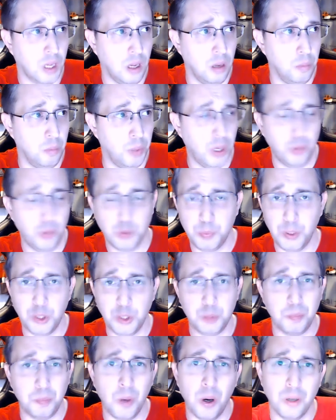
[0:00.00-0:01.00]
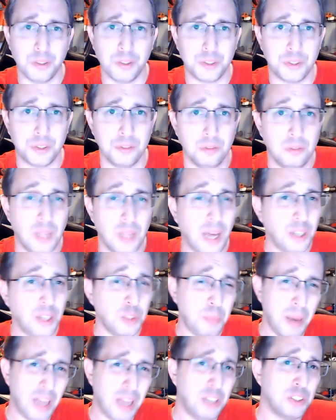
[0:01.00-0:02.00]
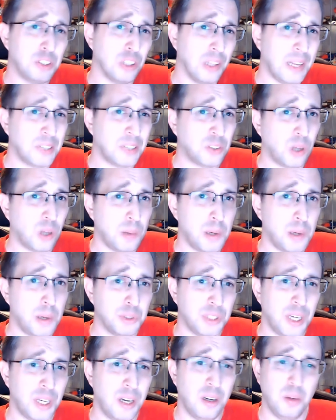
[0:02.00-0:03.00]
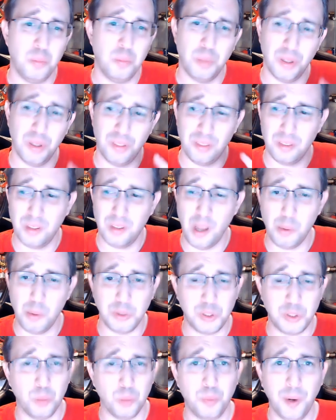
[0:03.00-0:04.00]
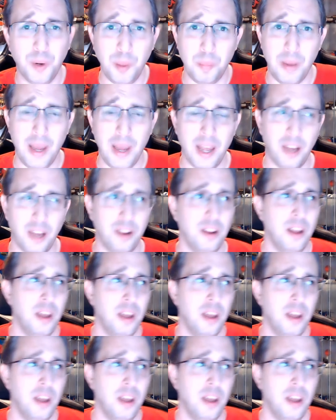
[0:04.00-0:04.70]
But it was pretty sparse. Not as bad as the last time I was there, but it was still pretty bad.